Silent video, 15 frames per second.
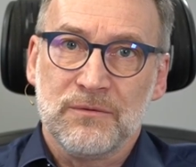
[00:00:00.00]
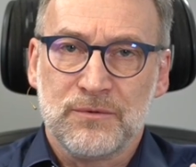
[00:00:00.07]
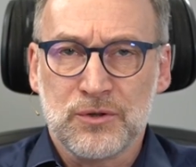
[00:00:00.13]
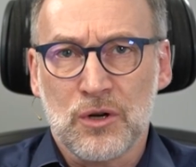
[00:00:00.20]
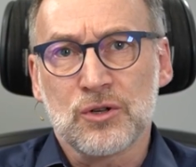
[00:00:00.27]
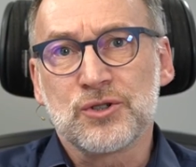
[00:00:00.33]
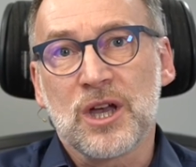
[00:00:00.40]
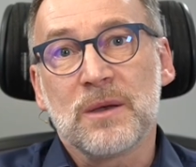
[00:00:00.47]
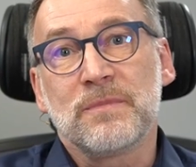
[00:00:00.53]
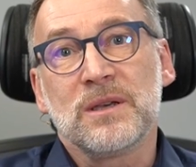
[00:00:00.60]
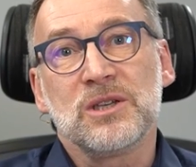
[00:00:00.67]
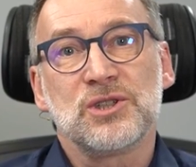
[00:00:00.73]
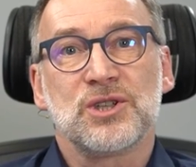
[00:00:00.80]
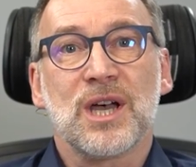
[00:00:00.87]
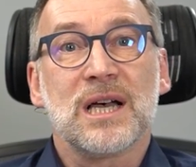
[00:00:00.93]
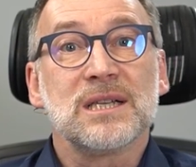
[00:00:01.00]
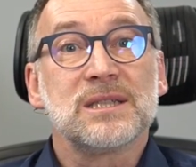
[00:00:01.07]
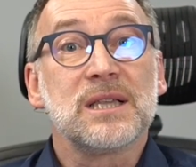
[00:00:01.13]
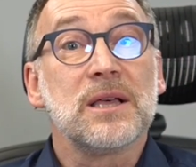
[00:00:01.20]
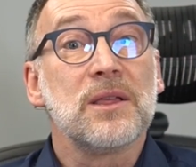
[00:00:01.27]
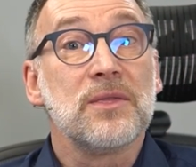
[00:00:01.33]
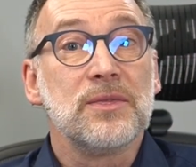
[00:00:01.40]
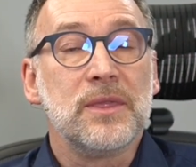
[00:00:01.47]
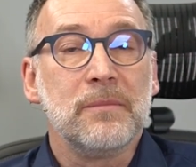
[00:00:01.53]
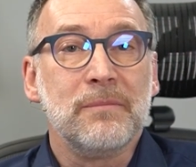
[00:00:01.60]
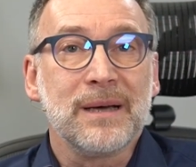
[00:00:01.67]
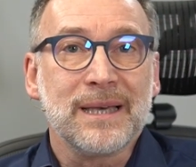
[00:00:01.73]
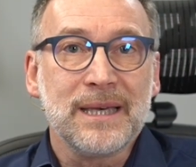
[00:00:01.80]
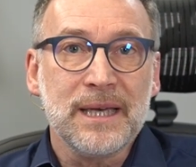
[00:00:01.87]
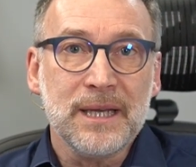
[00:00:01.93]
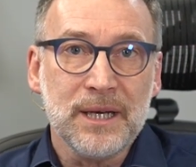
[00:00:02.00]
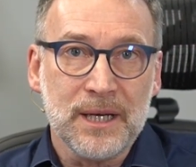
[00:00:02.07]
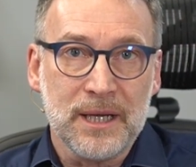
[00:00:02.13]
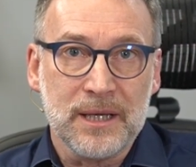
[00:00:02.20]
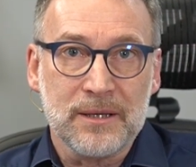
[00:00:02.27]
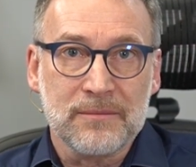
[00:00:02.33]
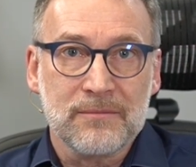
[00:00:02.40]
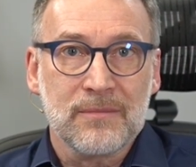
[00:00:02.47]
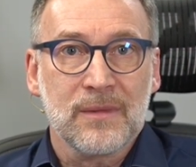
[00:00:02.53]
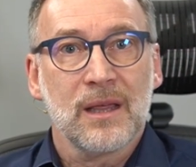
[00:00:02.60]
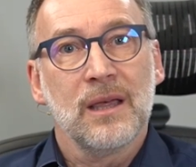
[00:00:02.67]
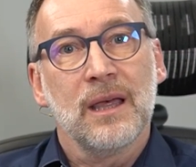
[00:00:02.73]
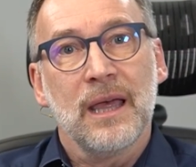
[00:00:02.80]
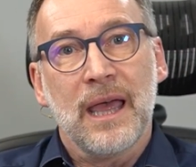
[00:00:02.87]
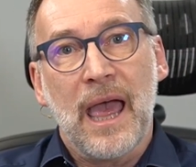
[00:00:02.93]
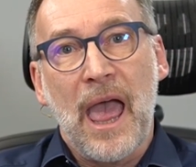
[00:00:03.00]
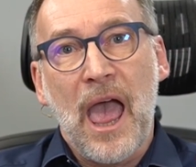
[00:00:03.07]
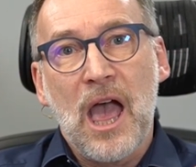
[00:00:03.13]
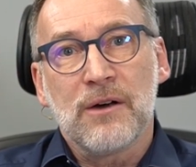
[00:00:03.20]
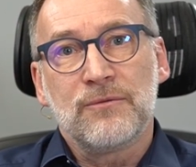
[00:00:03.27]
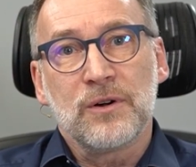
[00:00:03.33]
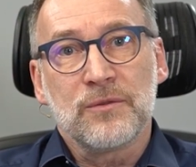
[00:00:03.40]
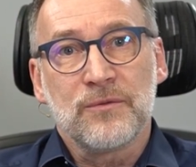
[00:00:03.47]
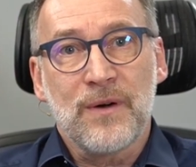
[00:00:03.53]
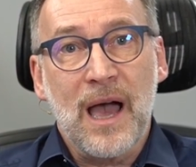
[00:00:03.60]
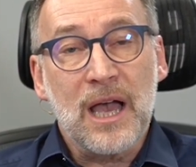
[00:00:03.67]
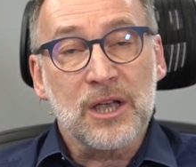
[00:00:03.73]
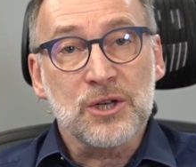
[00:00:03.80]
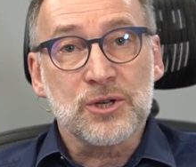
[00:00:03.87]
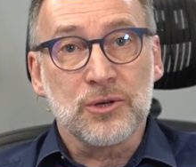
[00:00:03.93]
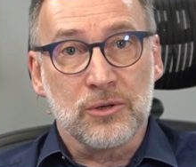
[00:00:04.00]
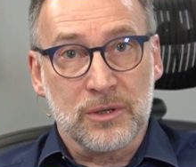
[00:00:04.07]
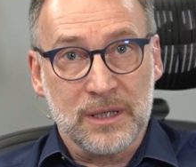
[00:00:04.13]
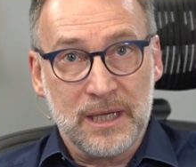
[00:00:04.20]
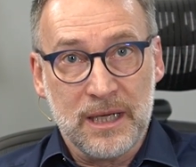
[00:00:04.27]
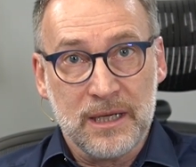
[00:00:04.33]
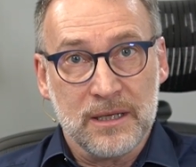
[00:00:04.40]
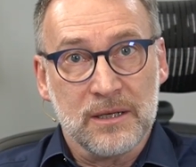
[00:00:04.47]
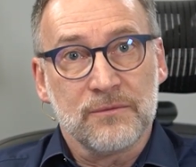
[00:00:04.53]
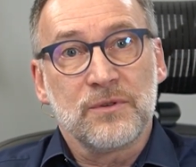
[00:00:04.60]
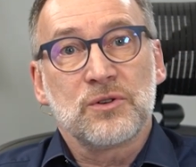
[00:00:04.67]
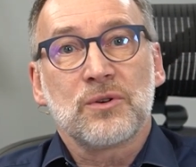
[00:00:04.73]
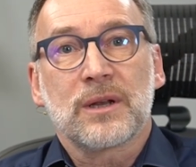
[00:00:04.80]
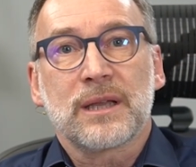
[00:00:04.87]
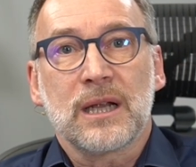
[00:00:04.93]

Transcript: Visual shape is just the beginning. Every function in visual